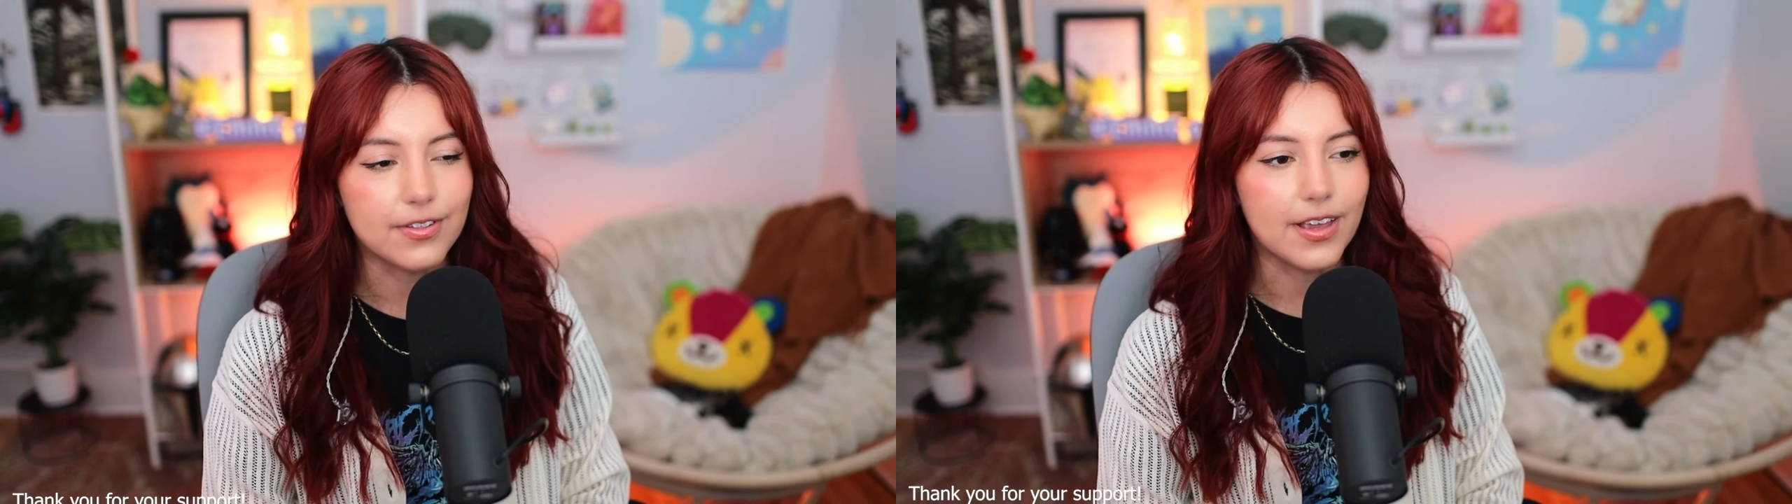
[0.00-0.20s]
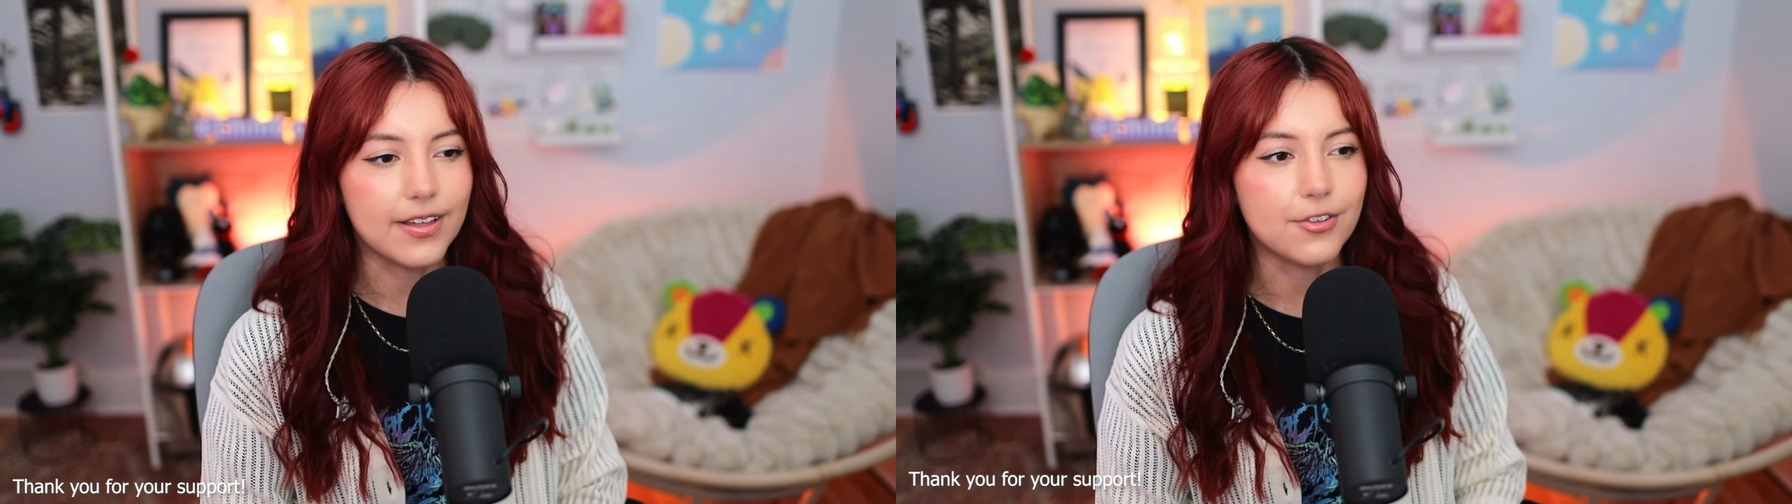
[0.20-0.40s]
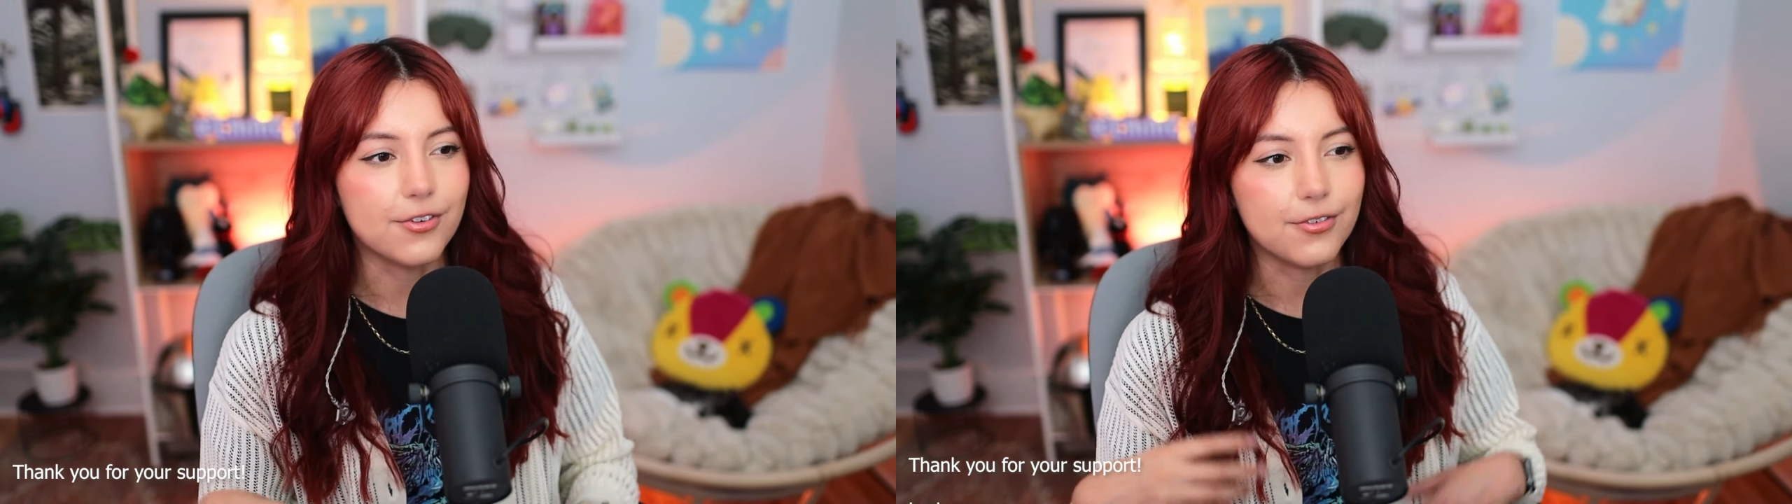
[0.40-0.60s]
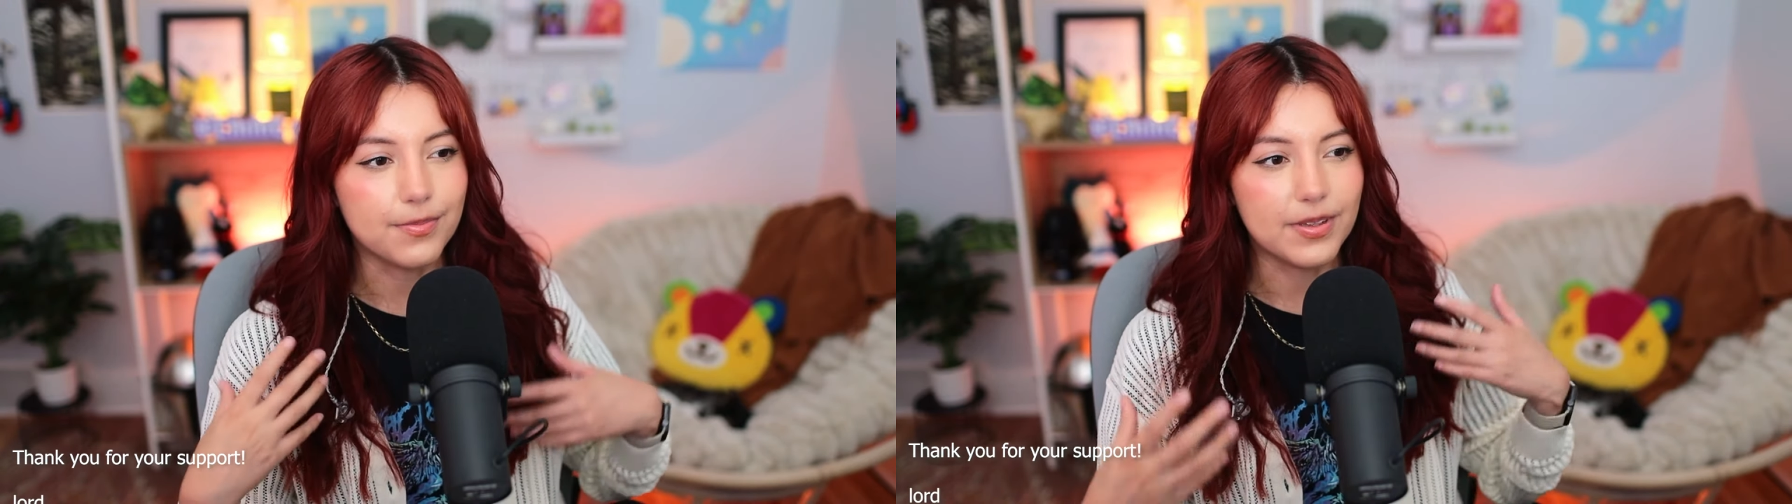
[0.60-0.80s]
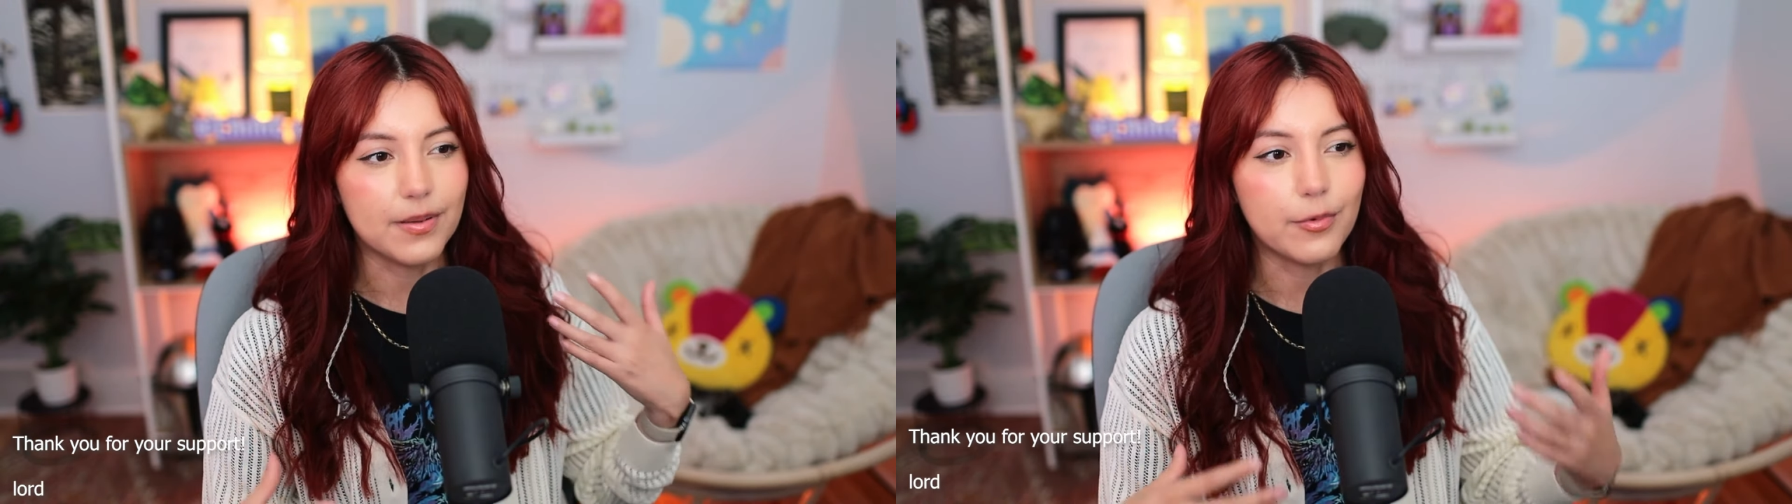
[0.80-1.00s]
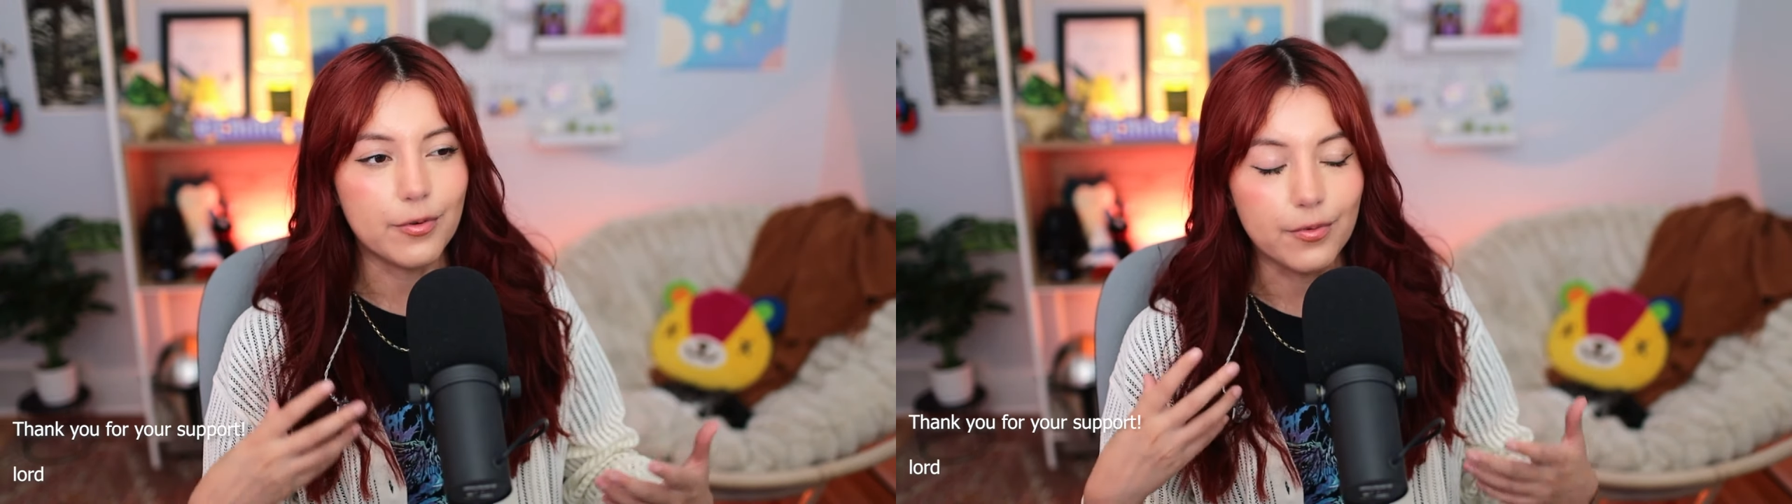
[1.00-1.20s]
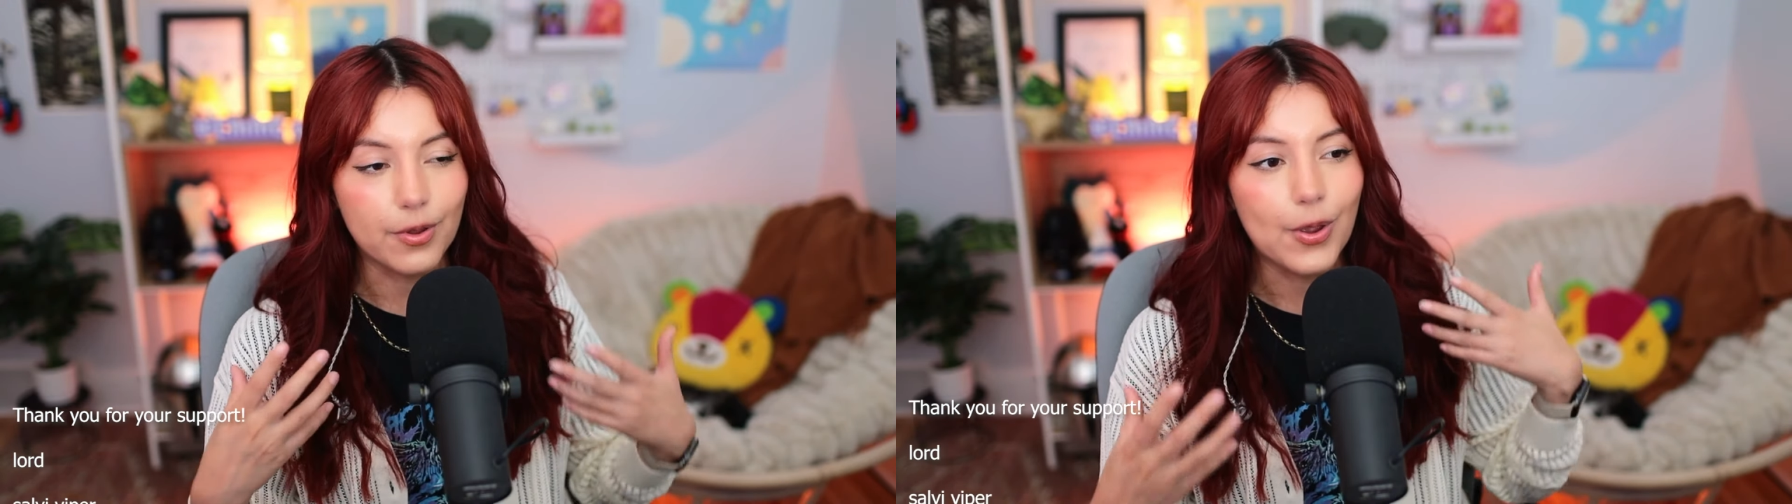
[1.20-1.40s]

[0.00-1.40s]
Tanjiro to be able to